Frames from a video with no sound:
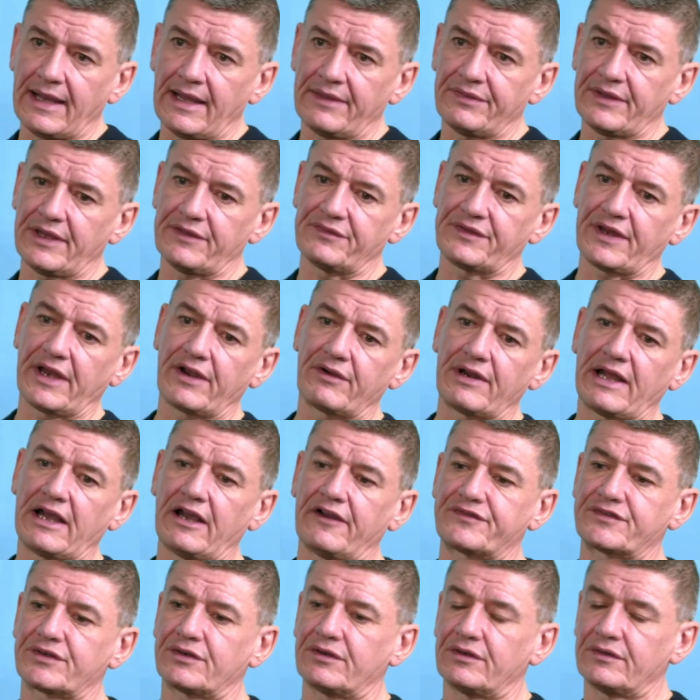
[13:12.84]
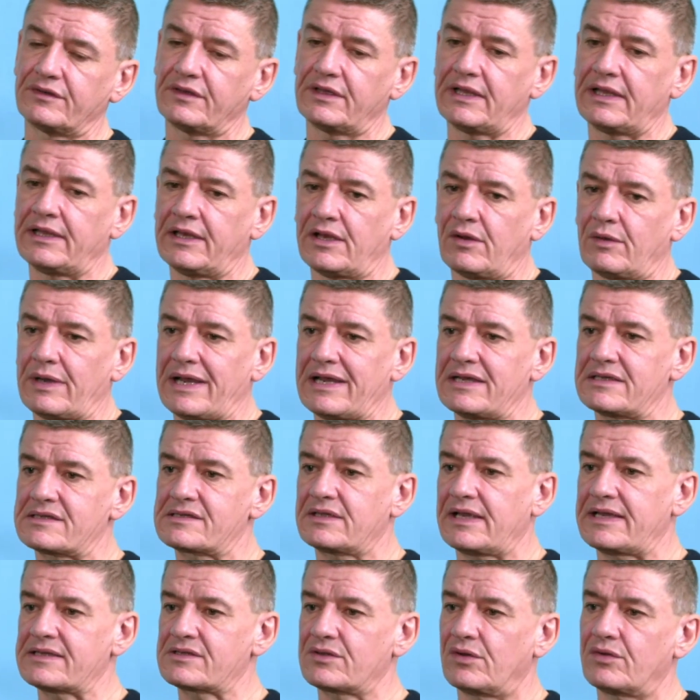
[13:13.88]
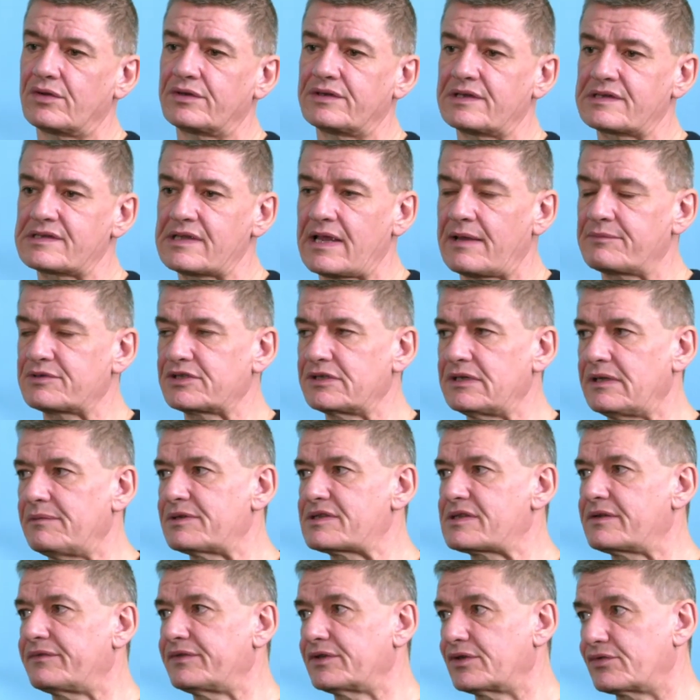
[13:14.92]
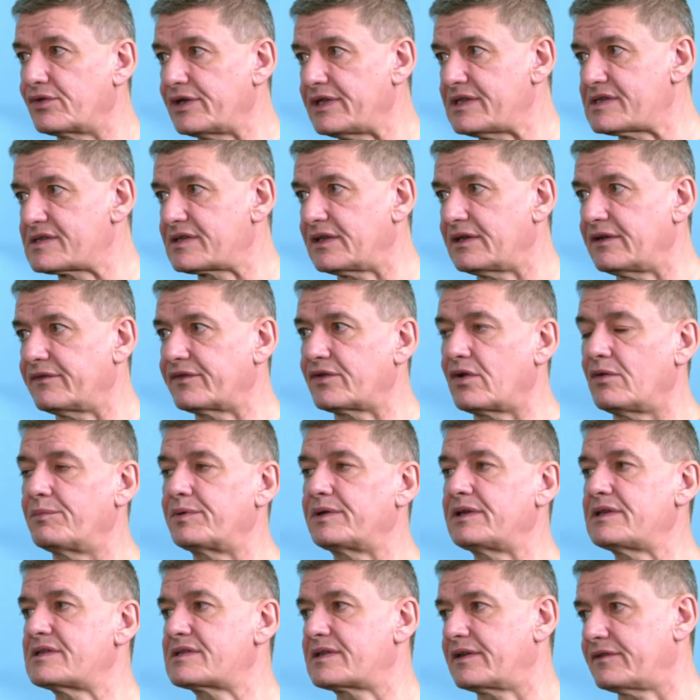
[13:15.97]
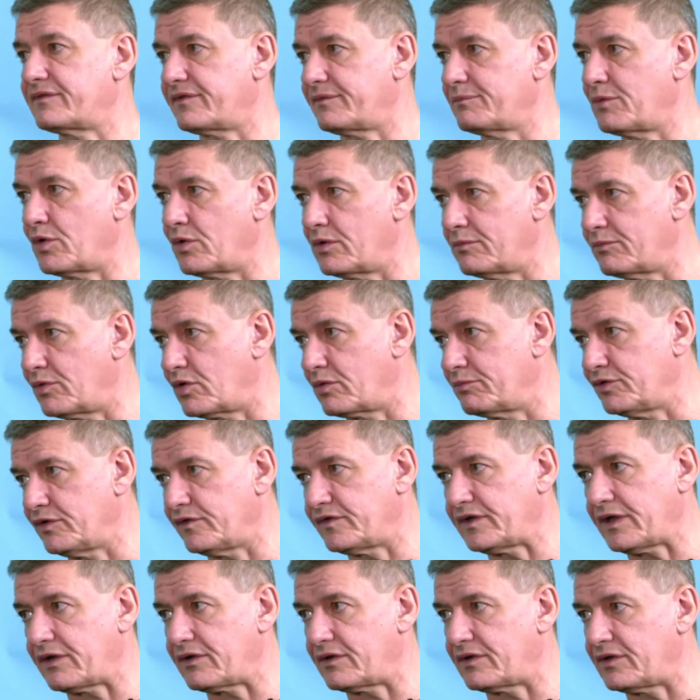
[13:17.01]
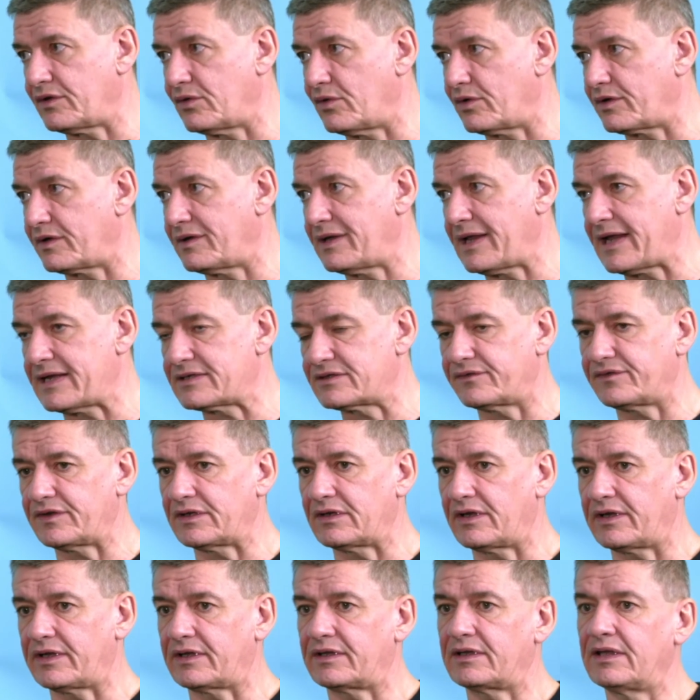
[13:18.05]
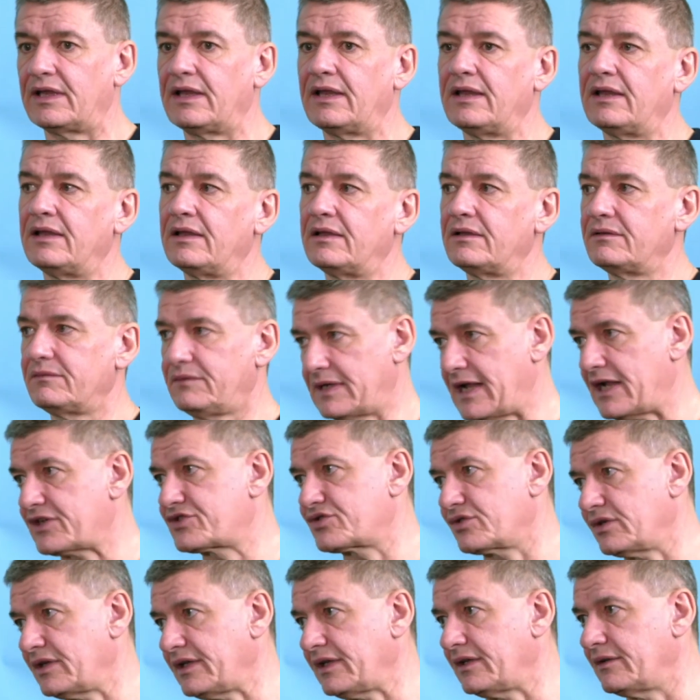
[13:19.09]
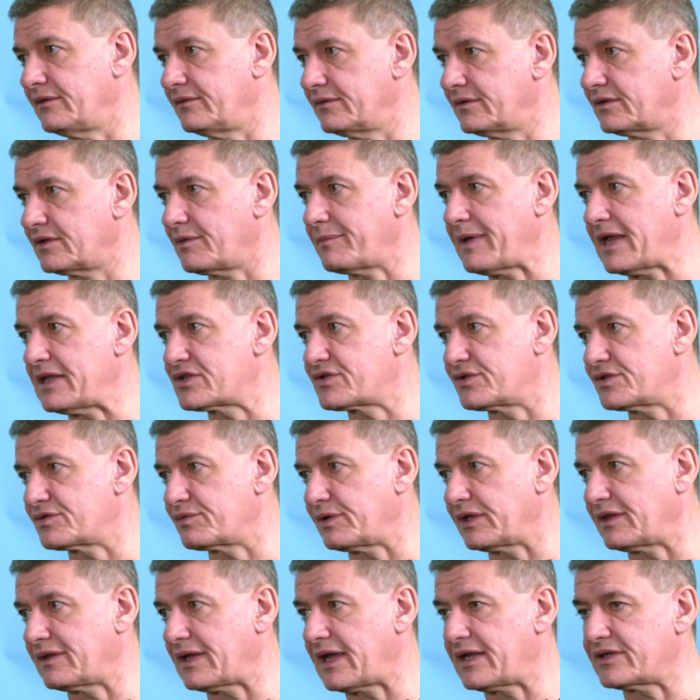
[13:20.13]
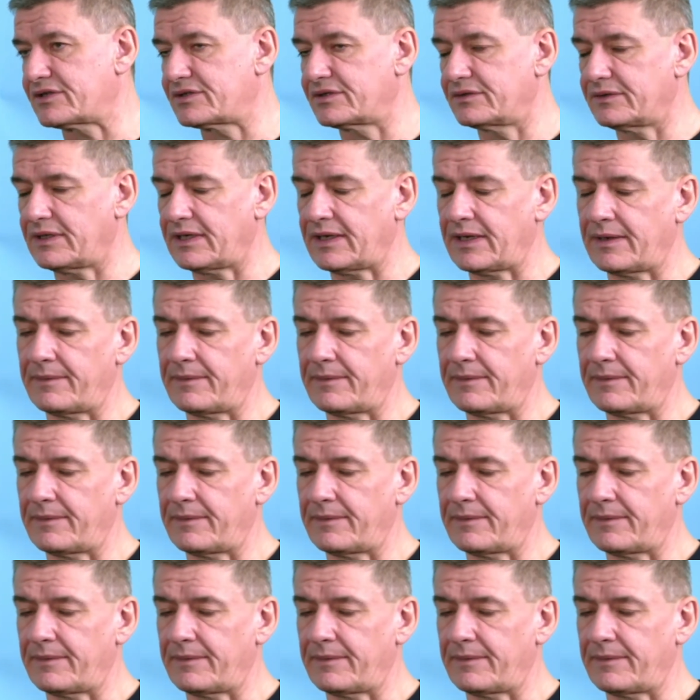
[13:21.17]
And then thereafter, you know, as audit exemption limits have increased and have companies have more and more moved out of the audit net, if you like, naturally commensurate with that